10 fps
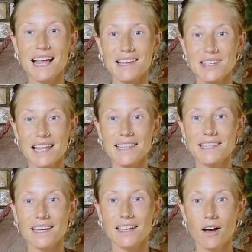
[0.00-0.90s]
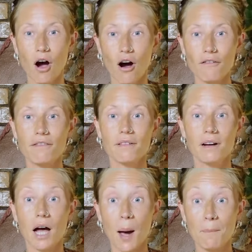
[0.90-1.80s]
our center of
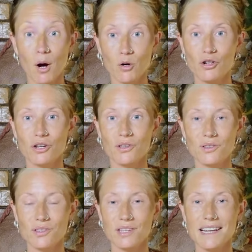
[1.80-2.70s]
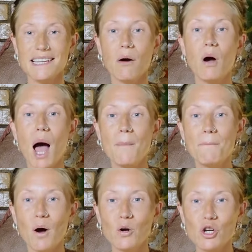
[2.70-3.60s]
emotions. It's our
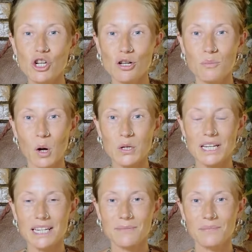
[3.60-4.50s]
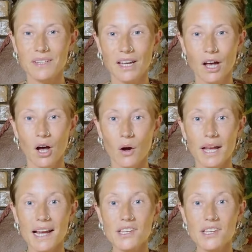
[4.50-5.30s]
emotional body. Okay,